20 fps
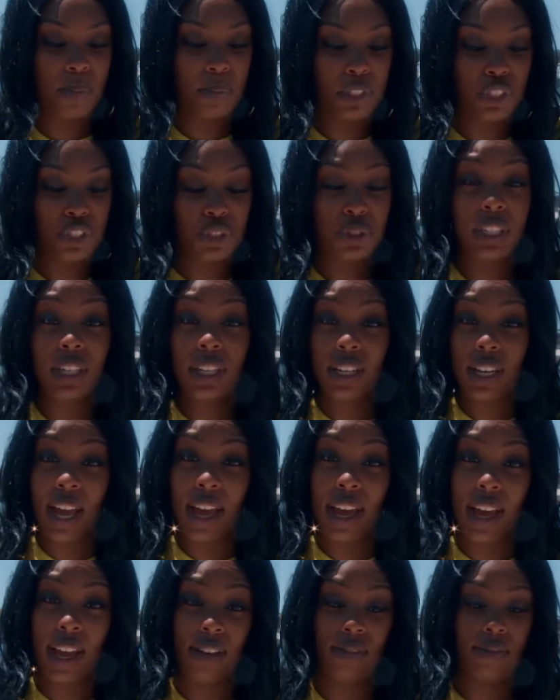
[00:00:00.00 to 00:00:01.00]
but you could
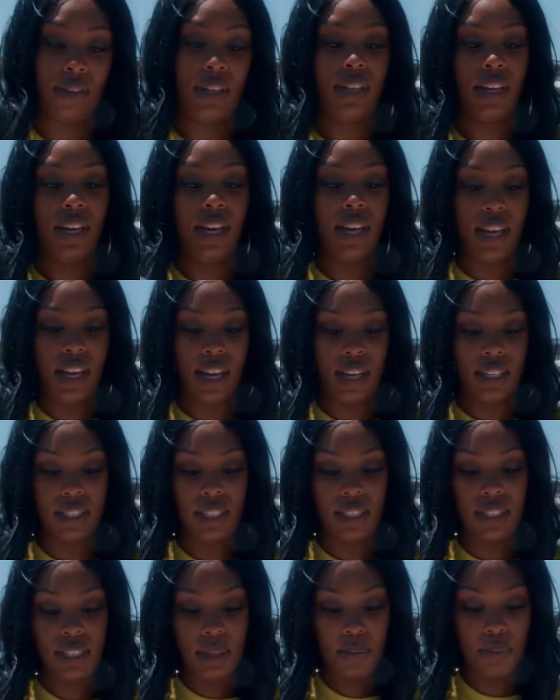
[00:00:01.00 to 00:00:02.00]
have. And
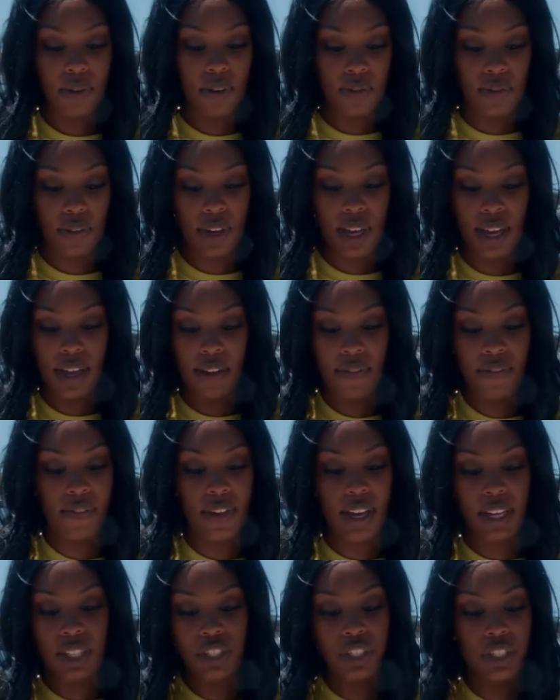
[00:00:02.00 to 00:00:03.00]
just to prevent
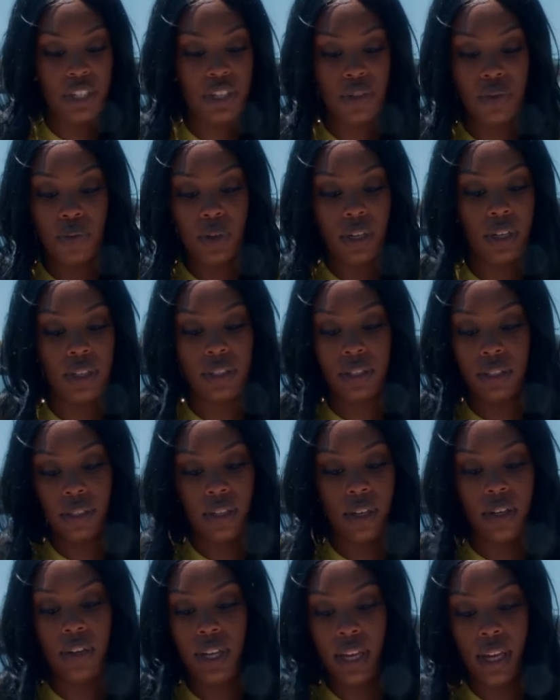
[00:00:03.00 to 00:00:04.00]
infection, you want to just
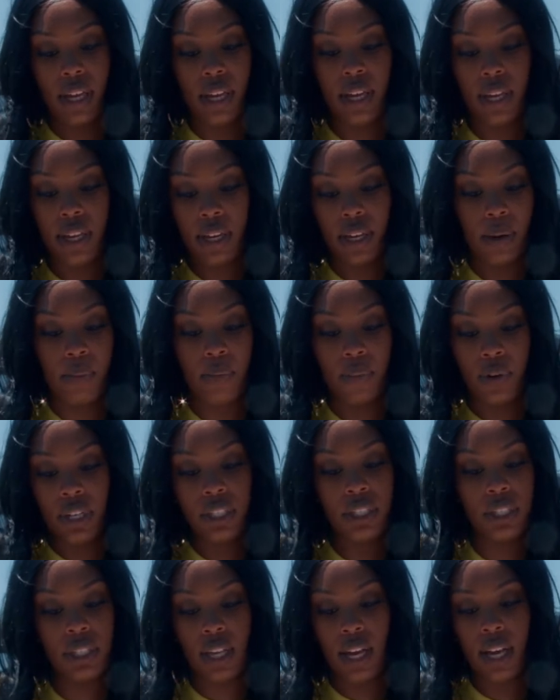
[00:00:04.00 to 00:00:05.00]
go ahead and
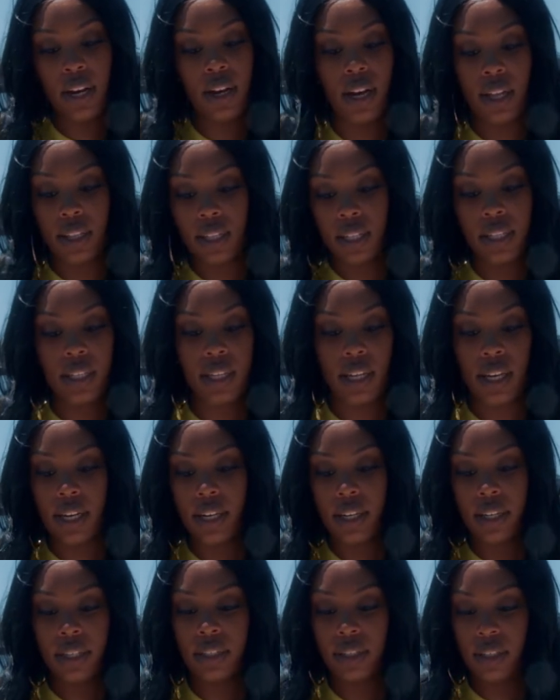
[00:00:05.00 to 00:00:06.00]
brush that all in
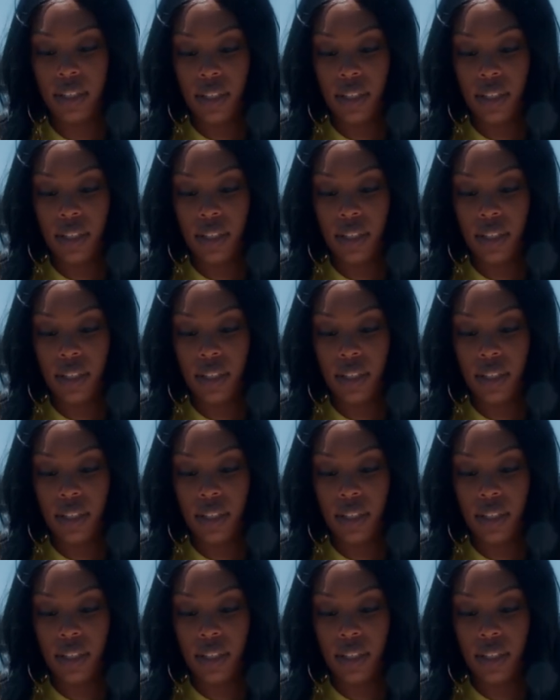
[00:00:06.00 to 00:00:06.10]
there.